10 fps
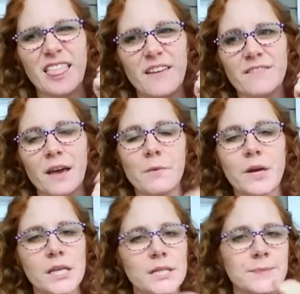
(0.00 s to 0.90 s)
Love that
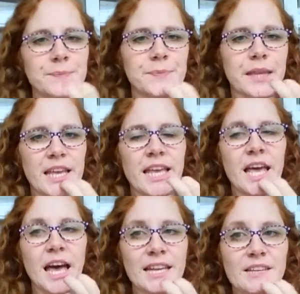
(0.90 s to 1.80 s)

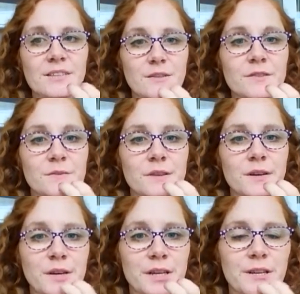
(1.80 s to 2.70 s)
one. I deserve to
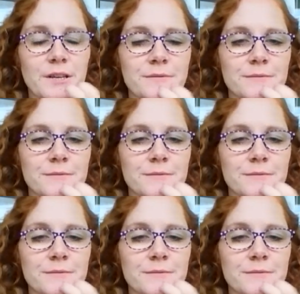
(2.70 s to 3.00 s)
feel good.